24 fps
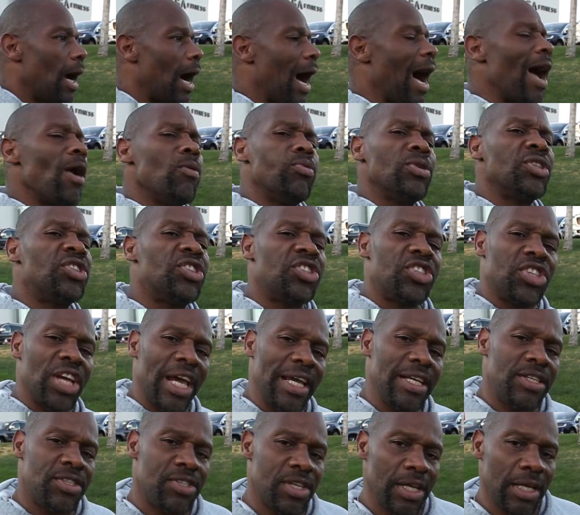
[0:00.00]
I was
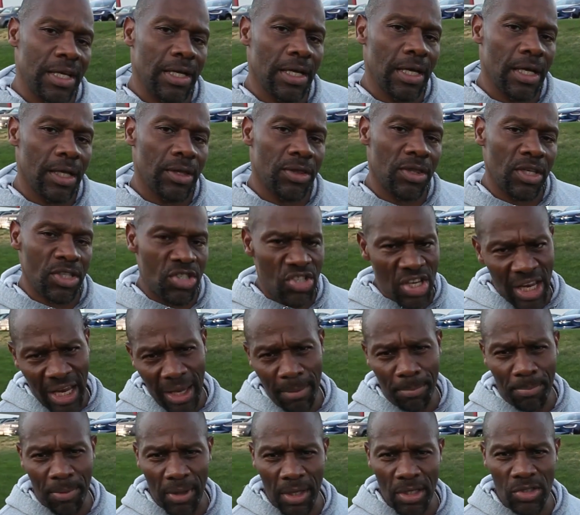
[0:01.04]
chasing the
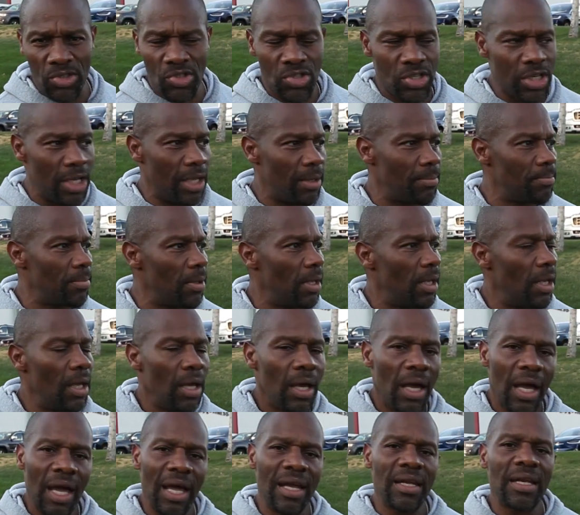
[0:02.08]
championship
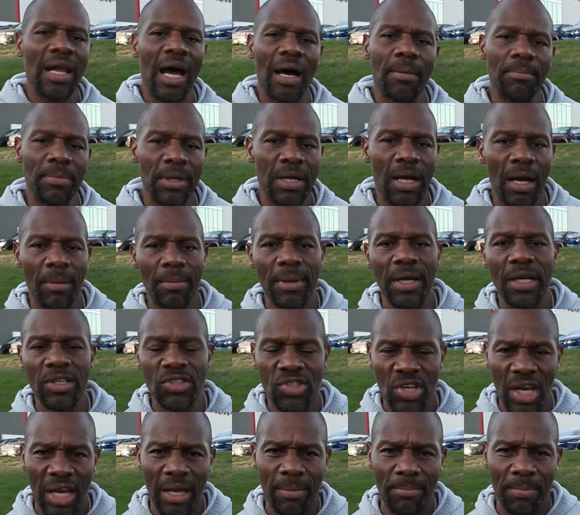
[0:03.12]
and not becoming a
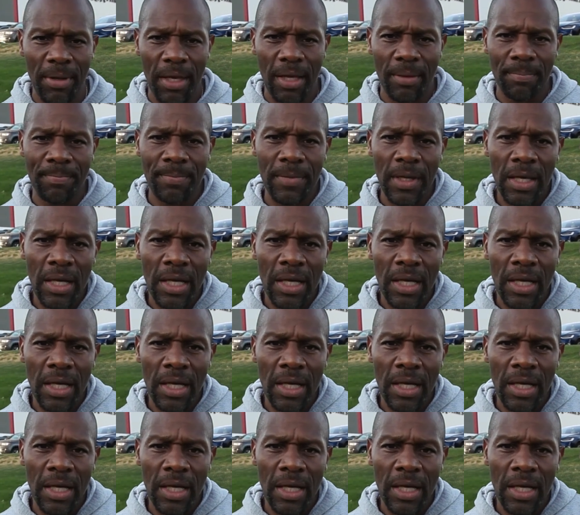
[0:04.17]
champion.